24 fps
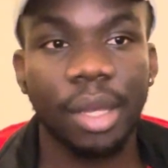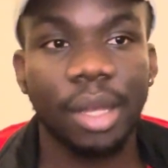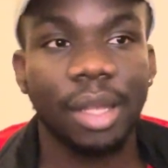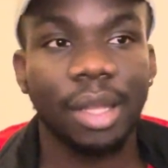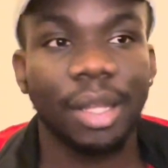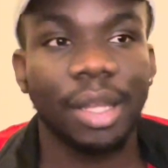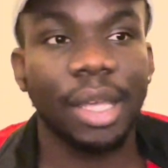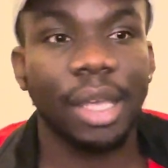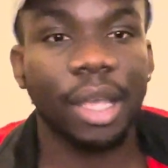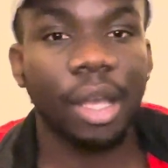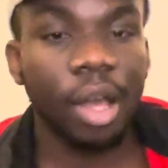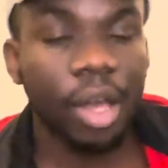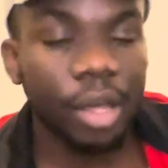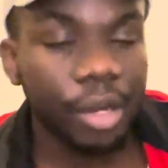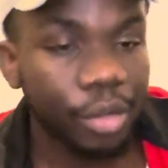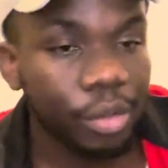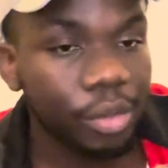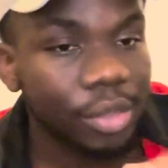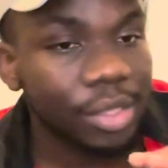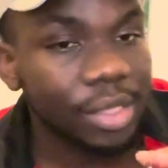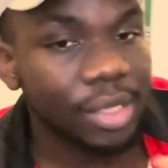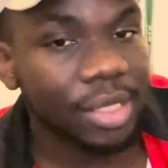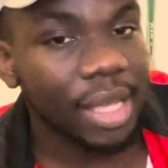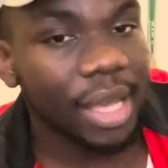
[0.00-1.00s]
like
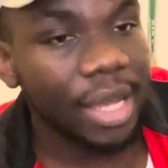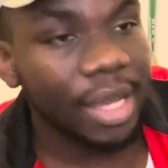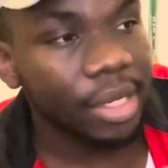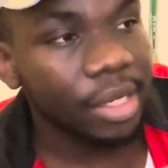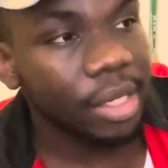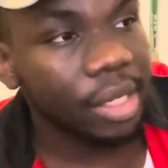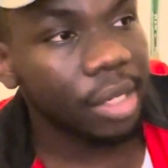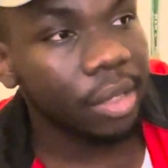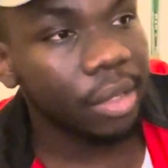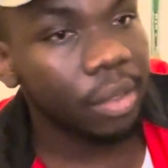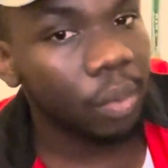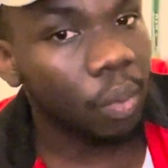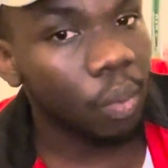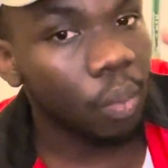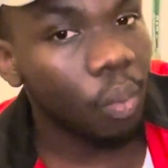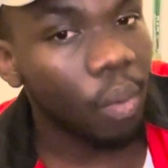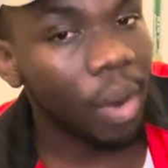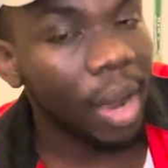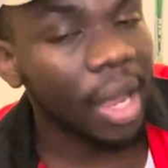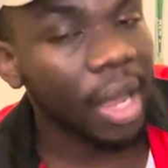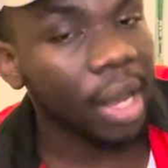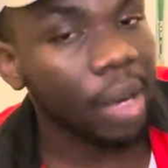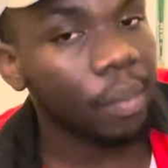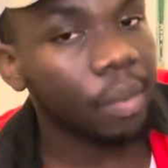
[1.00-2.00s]
understanding
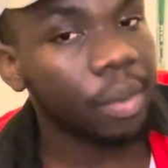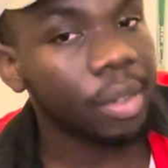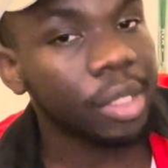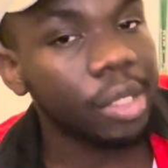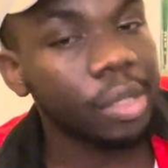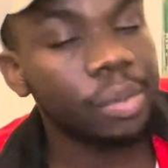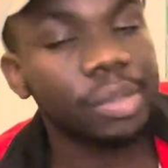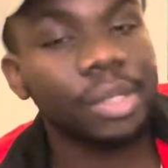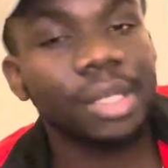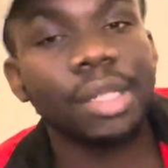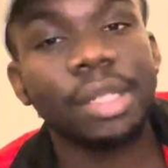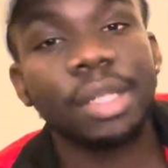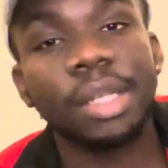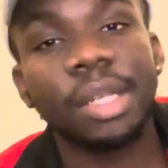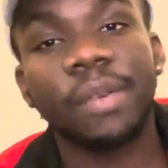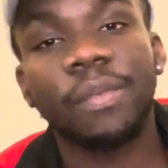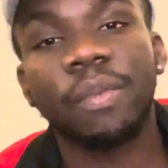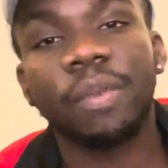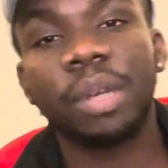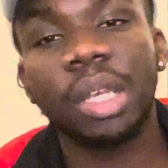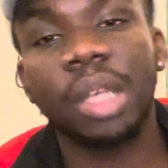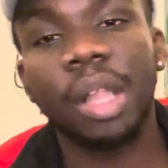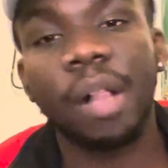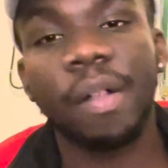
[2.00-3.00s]
why we're using
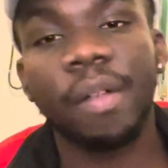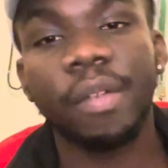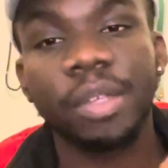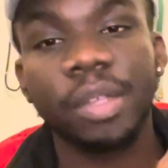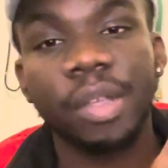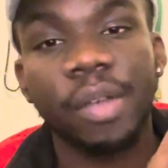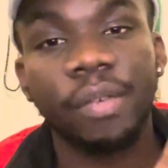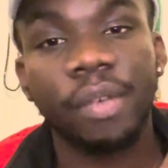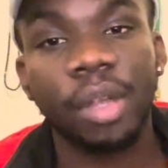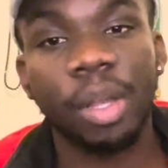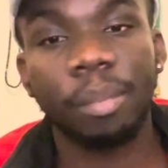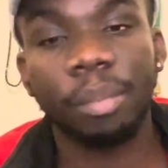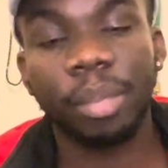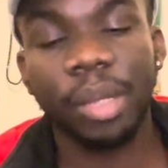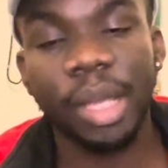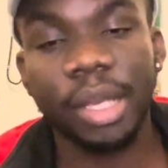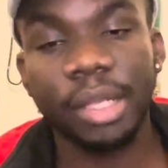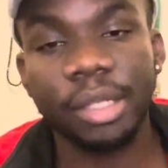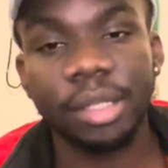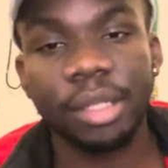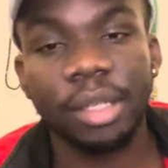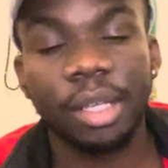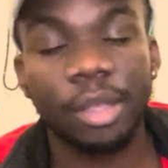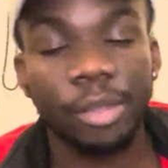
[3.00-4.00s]
different levels of
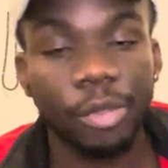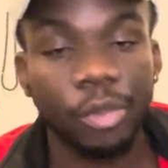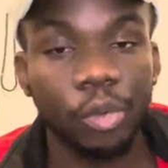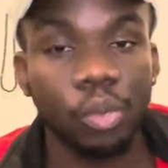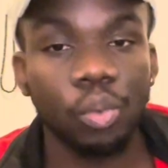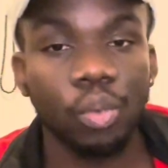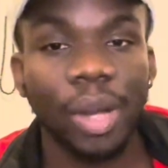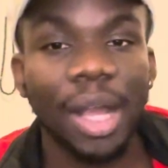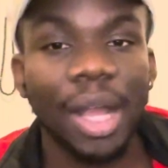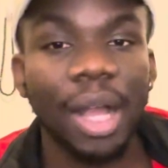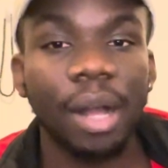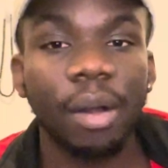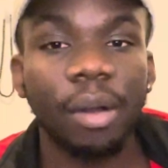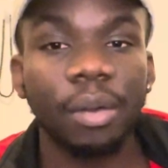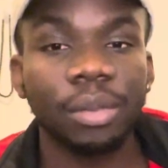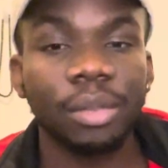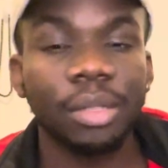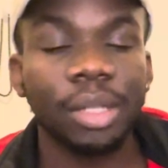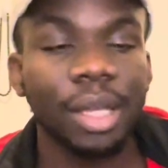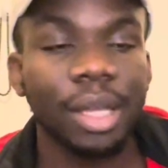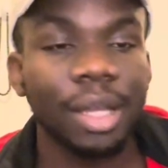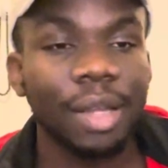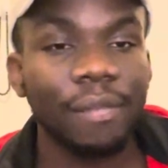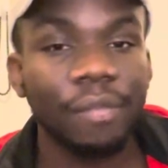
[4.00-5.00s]
complexity throughout
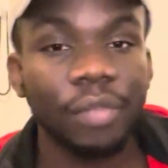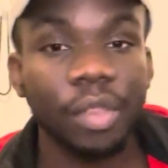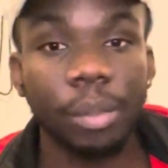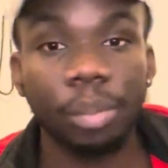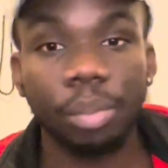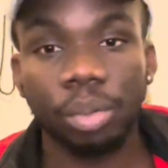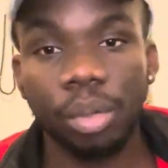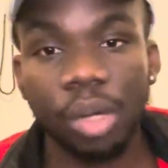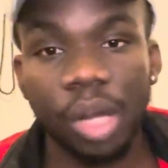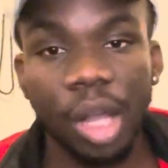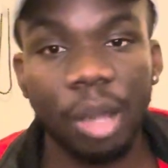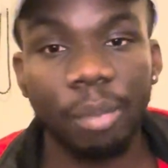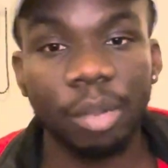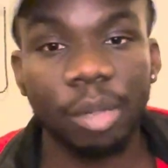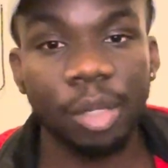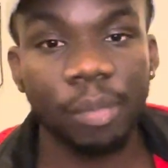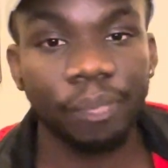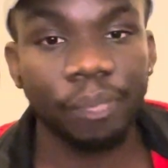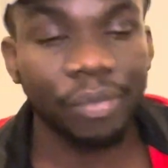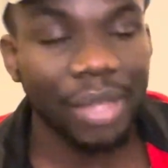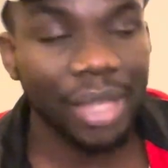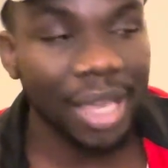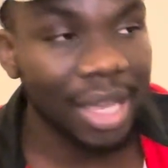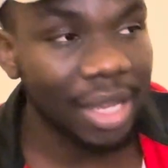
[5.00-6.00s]
the
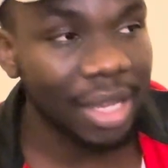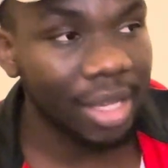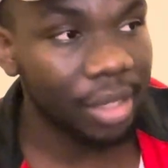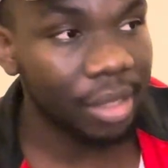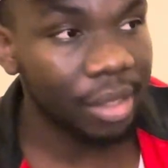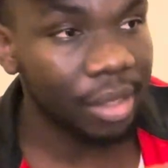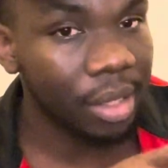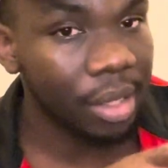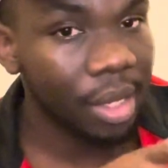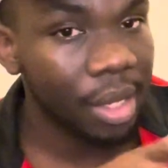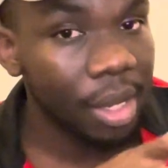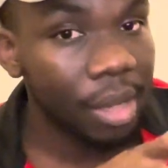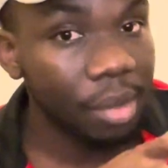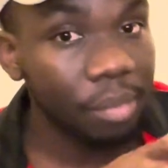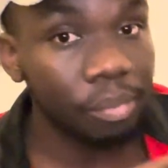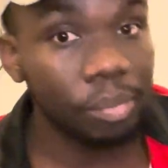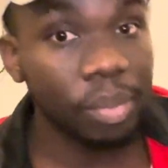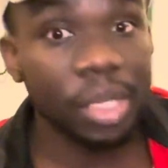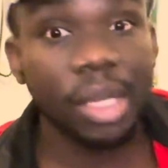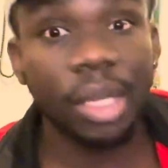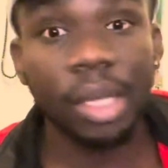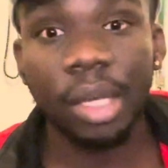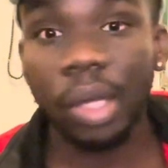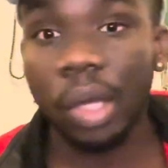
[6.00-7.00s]
problem and
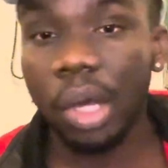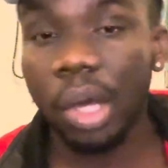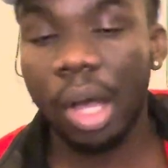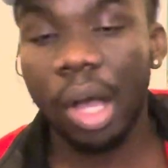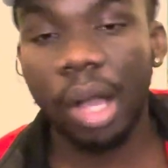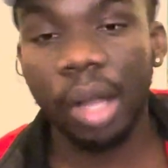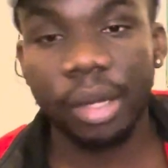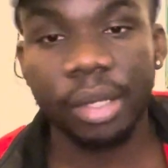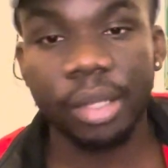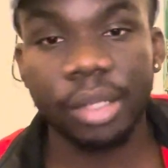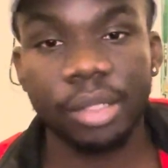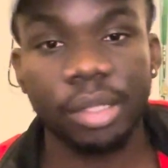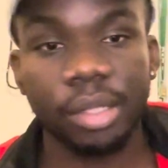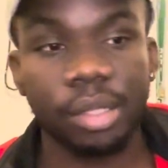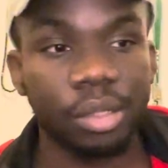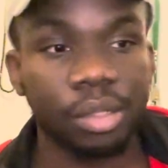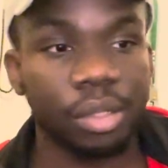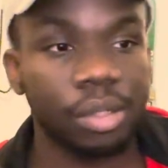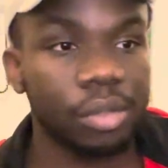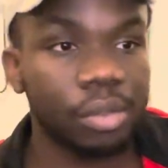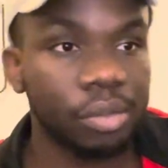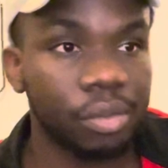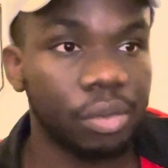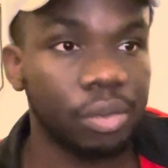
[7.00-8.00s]
being cognizant
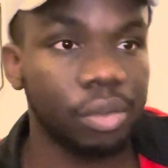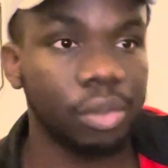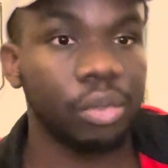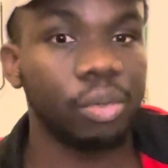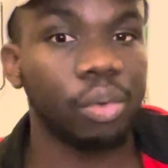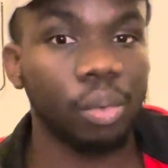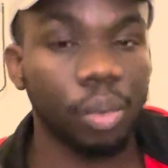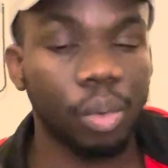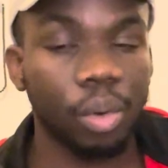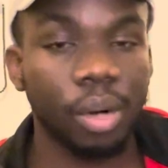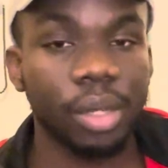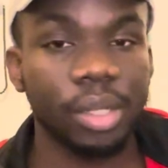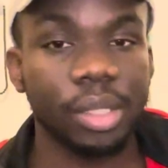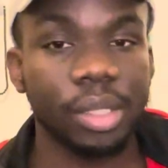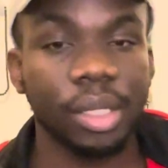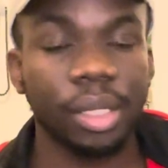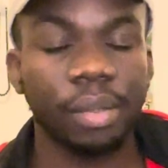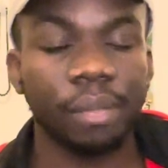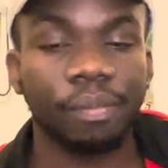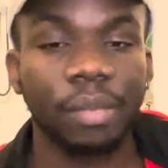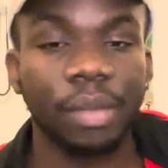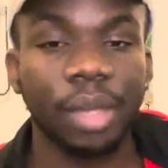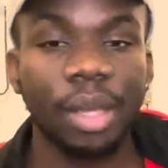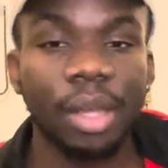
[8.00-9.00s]
towards it.
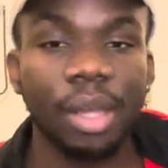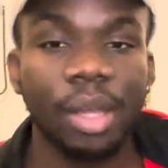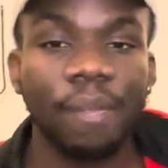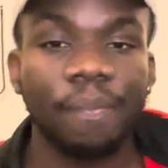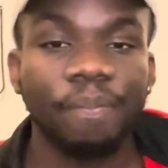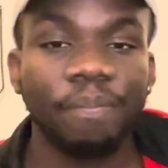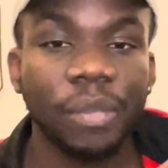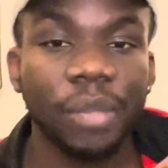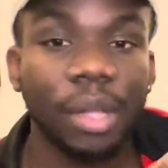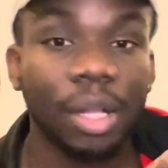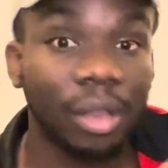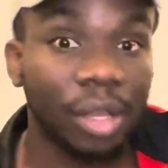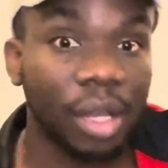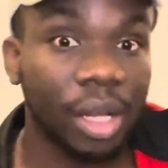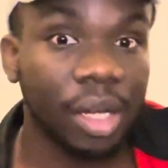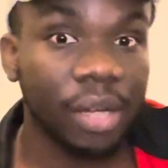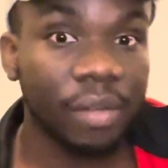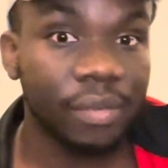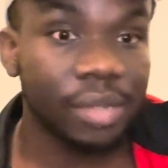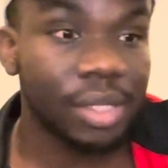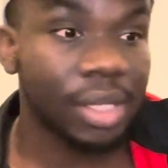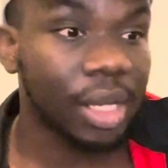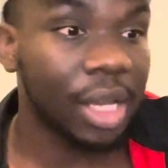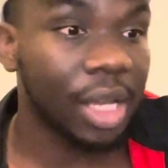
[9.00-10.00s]
A lot
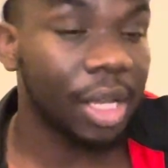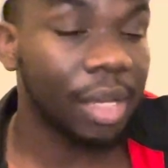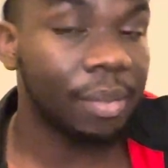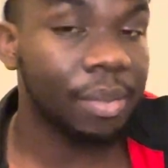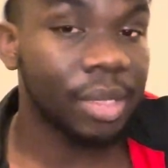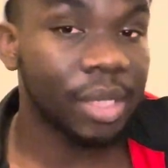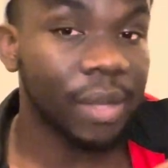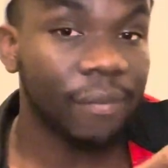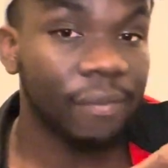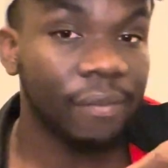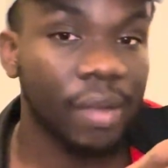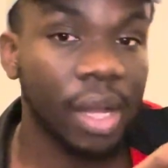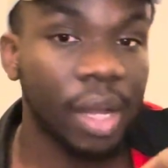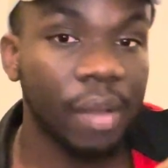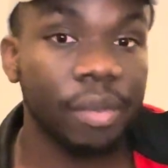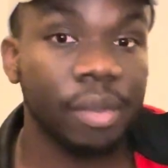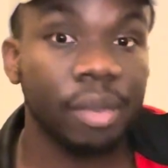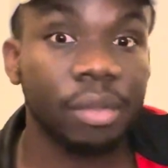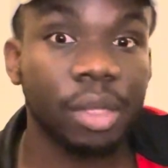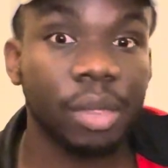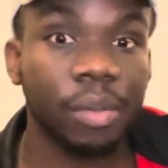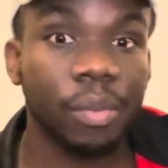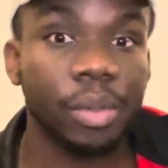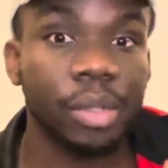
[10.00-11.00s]
of times I found
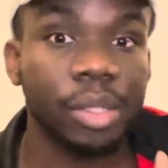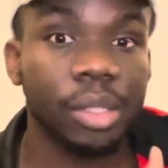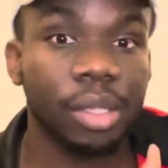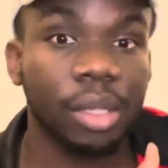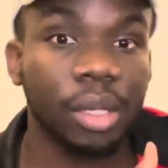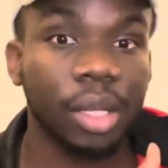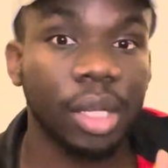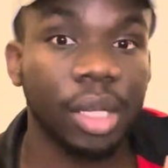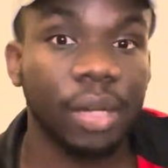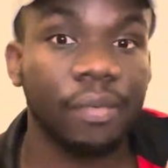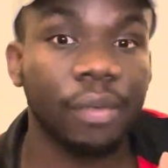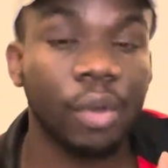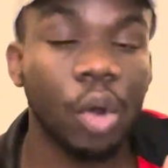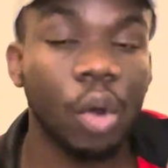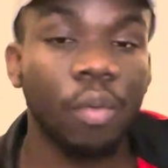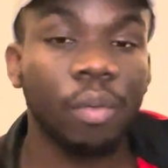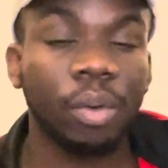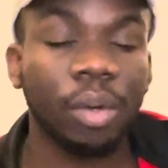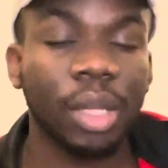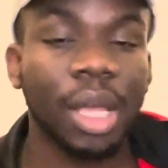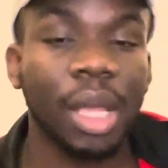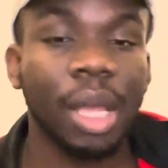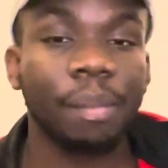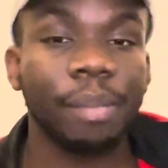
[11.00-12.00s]
that there was a lot of
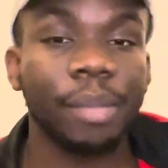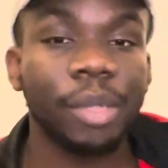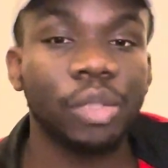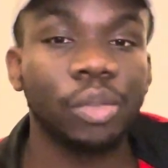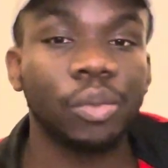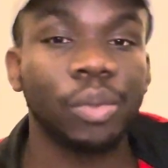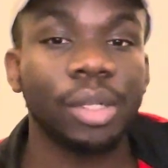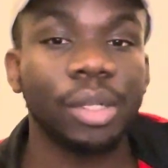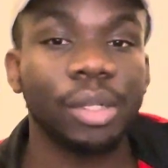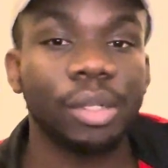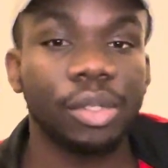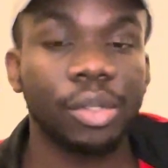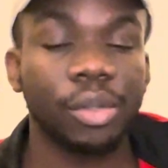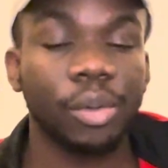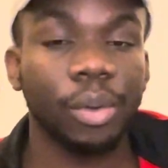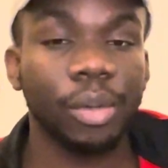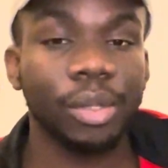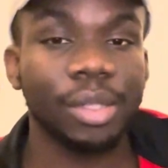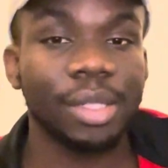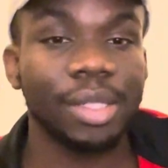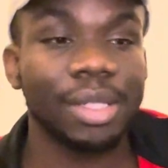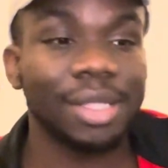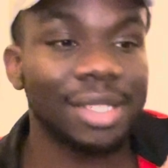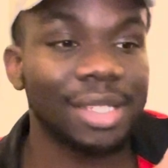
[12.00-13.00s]
overlap between
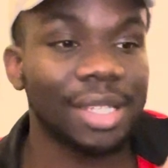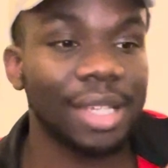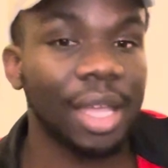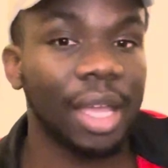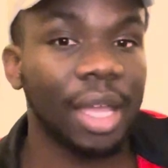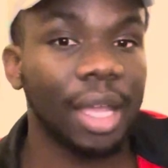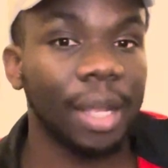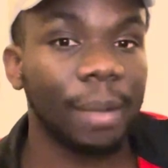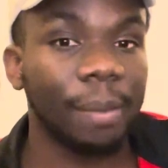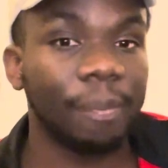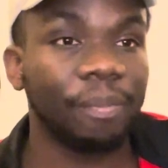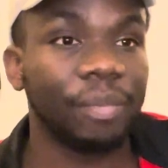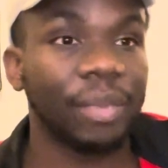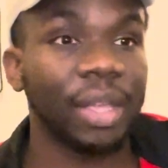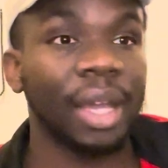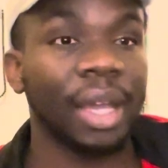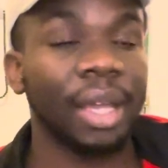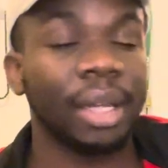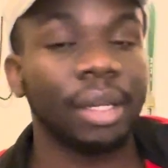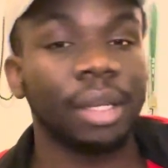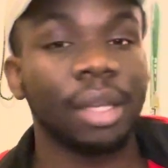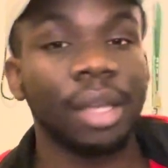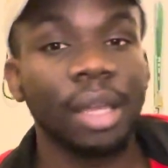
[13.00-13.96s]
sources saying that